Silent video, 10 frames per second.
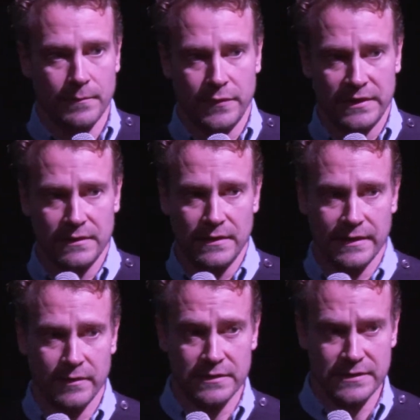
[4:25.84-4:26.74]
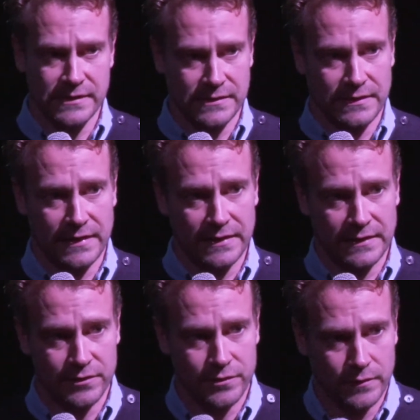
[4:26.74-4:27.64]
But they insisted that I
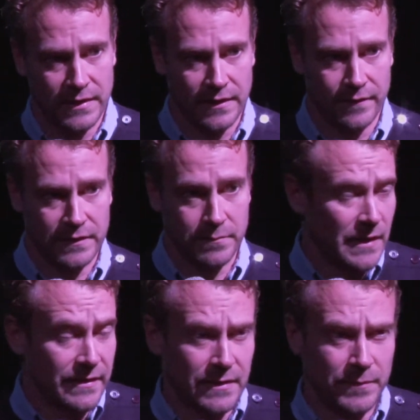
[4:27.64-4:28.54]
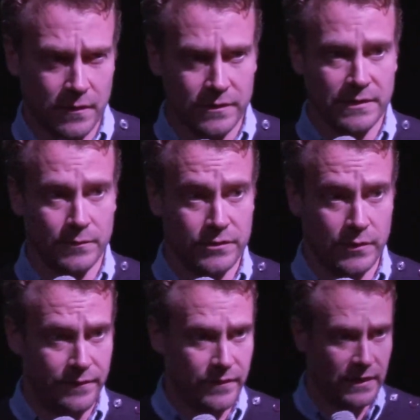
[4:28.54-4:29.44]
didn't shoot any of it. I think because they were so
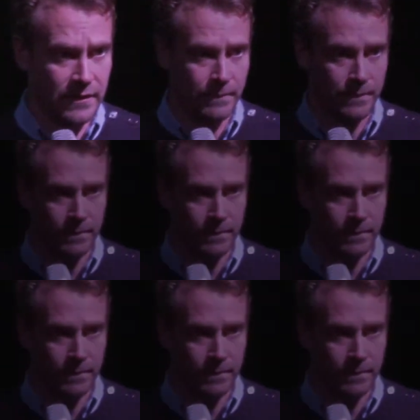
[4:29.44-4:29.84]
afraid.